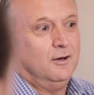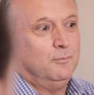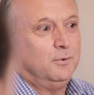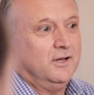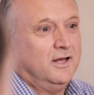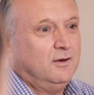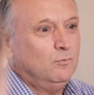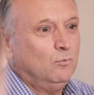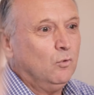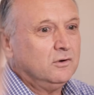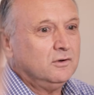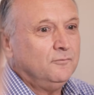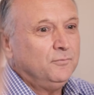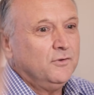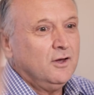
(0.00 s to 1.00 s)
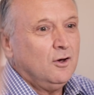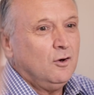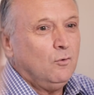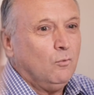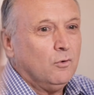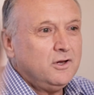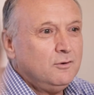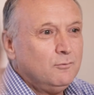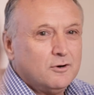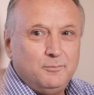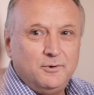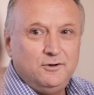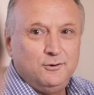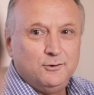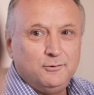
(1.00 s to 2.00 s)
plan, what do you want to
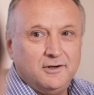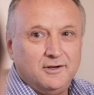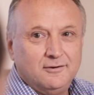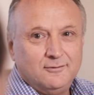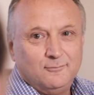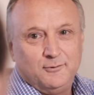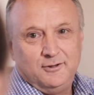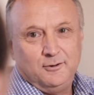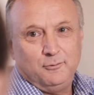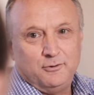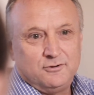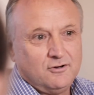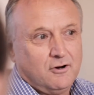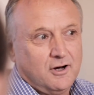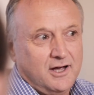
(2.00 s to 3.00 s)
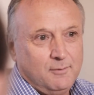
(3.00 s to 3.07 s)
be doing when you retire?